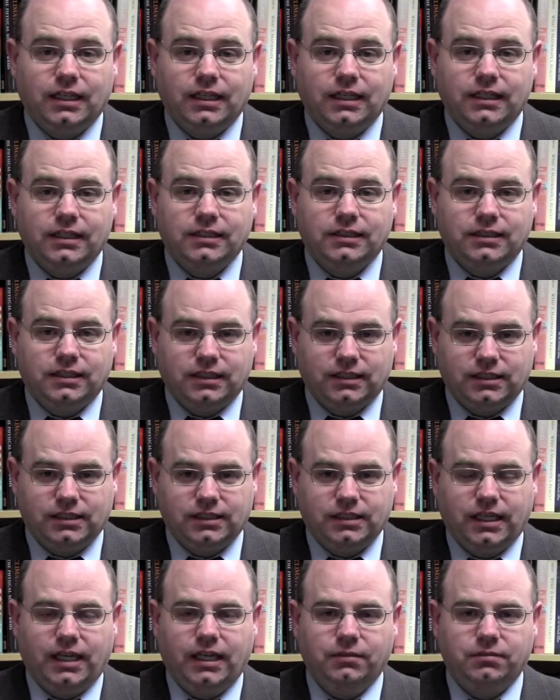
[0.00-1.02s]
is the
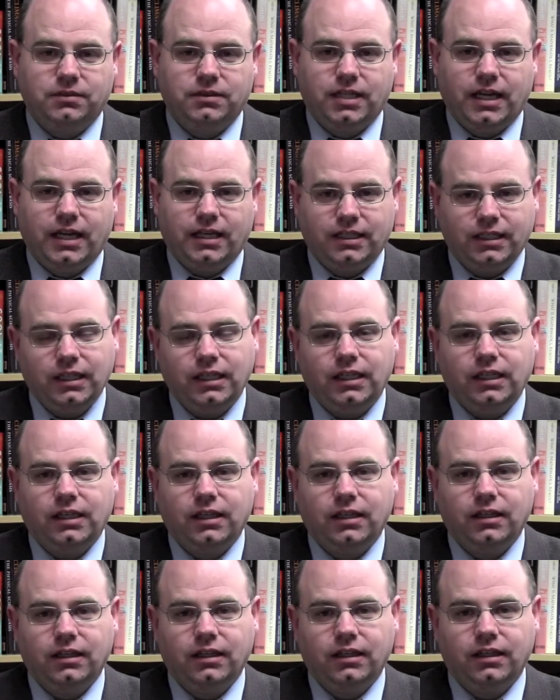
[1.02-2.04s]
same
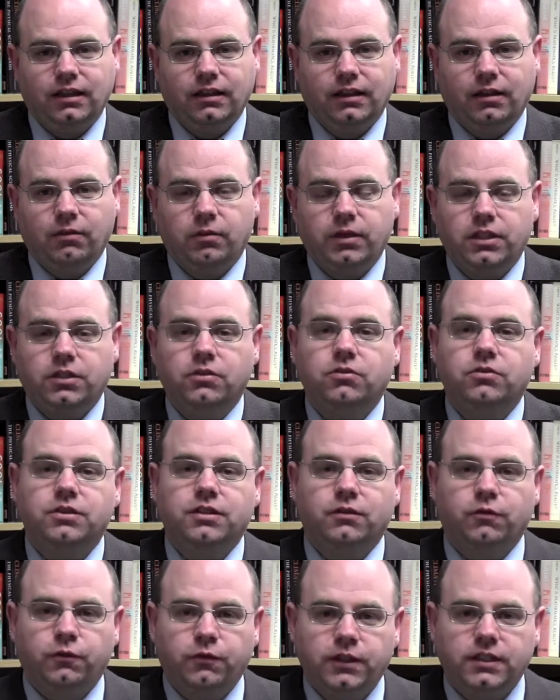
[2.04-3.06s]
technique that we
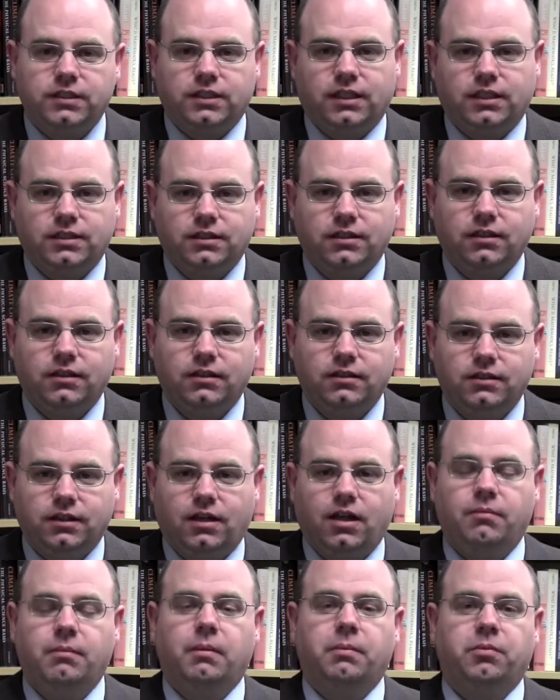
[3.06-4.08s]
use in physics to
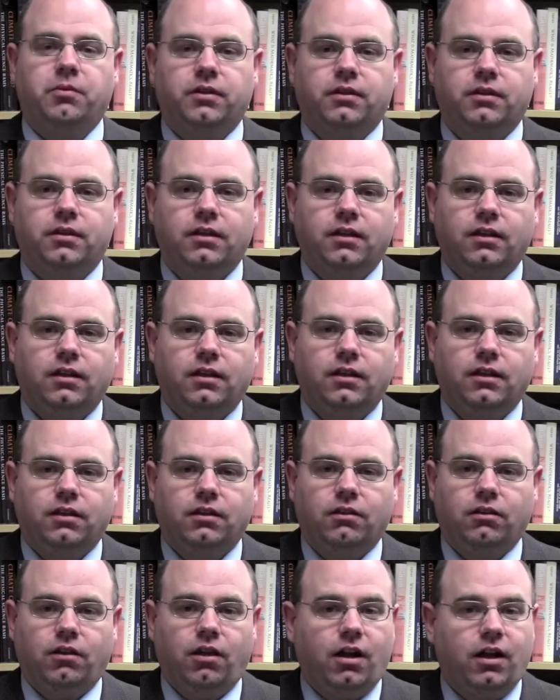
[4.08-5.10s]
come up with
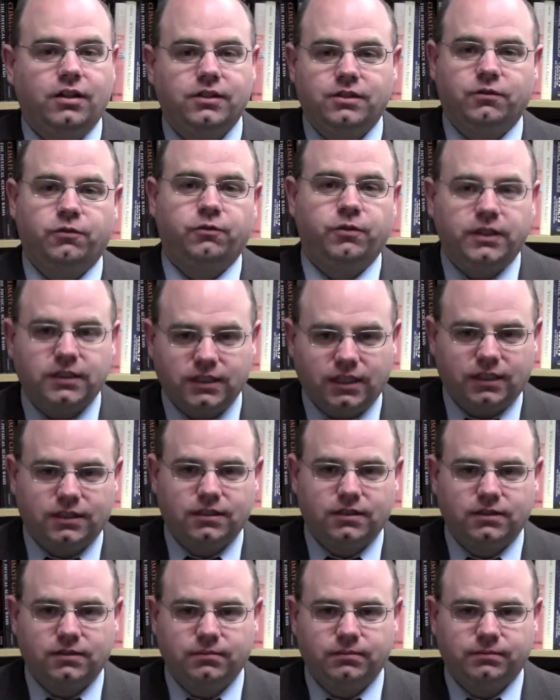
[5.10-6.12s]
laws of
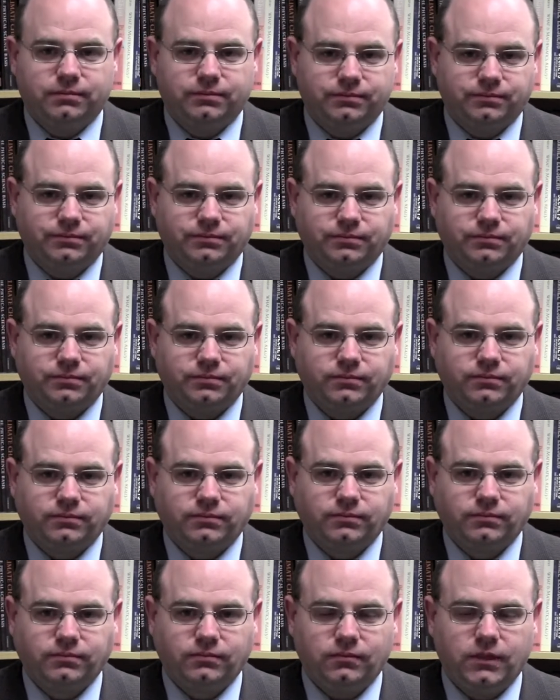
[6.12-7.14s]
physics.
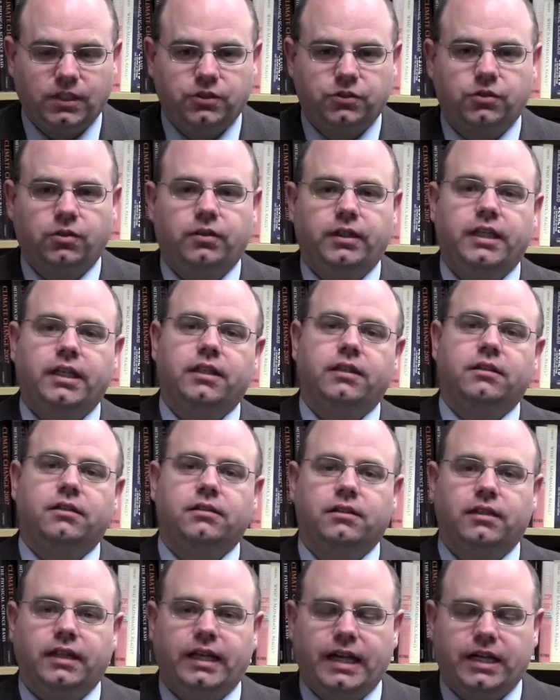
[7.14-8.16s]
So
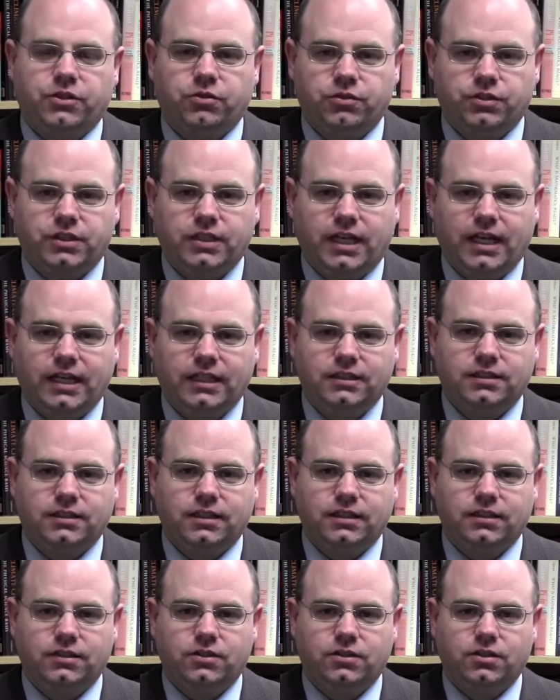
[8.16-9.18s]
in the natural
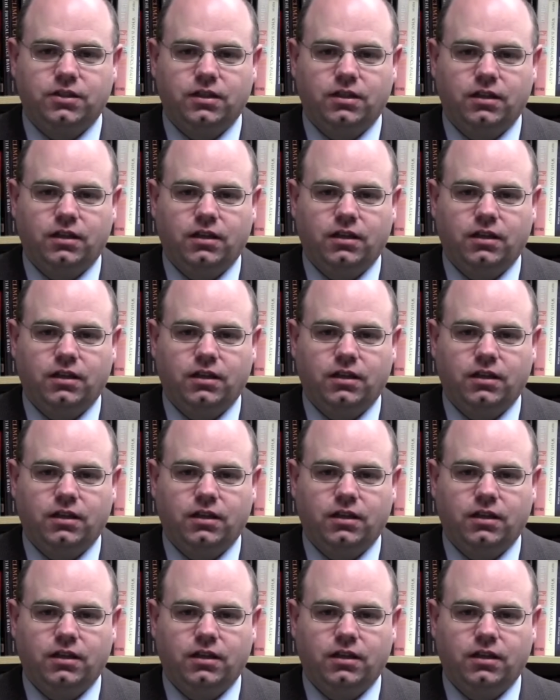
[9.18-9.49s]
sciences,